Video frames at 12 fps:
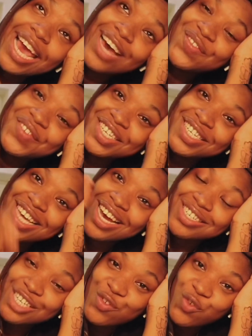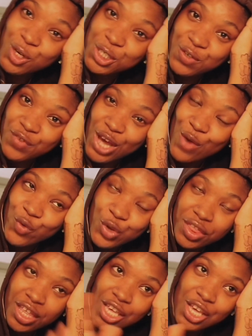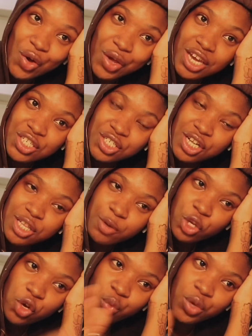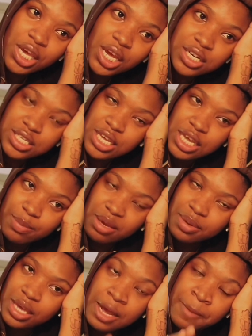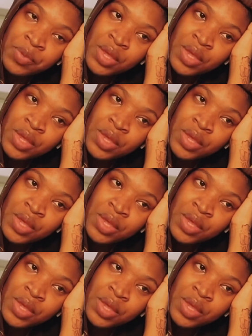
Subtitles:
every day at 8:45 with the occasional, you know, weekends, maybe